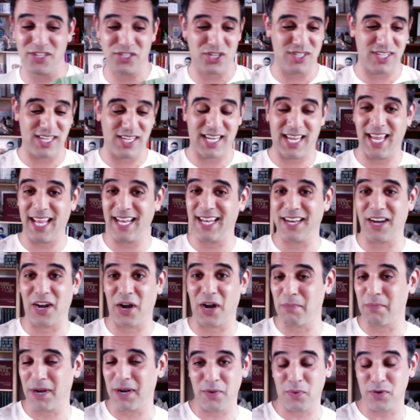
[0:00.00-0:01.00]
in Canada, our
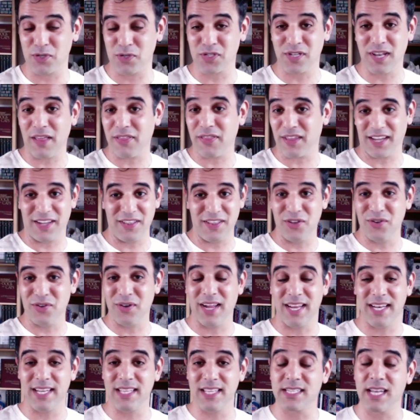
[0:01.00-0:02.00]
money was nothing in the
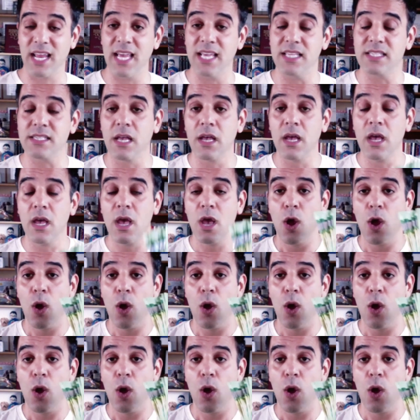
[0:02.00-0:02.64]
United States.